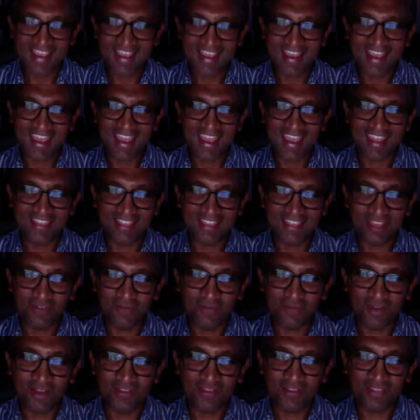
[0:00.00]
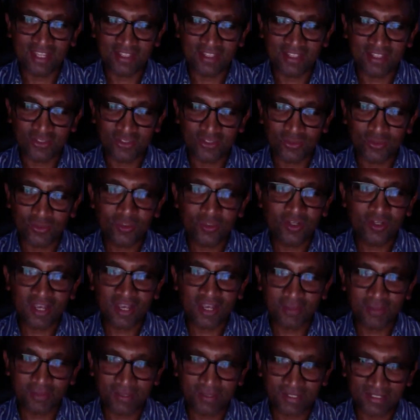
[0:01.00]
And they found that
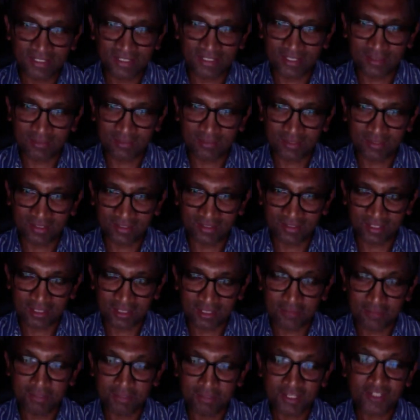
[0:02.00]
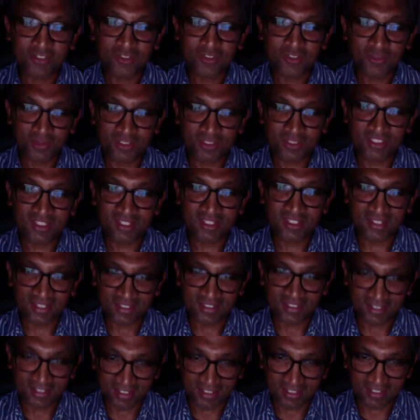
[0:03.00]
pseudohypokalemia in patients with C K
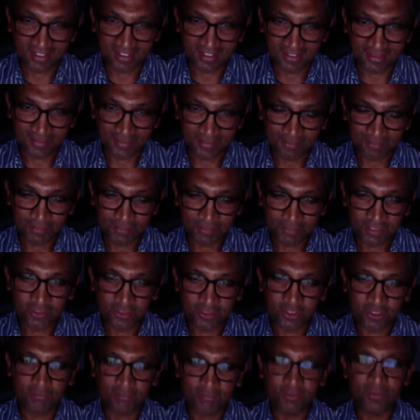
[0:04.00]
D dropped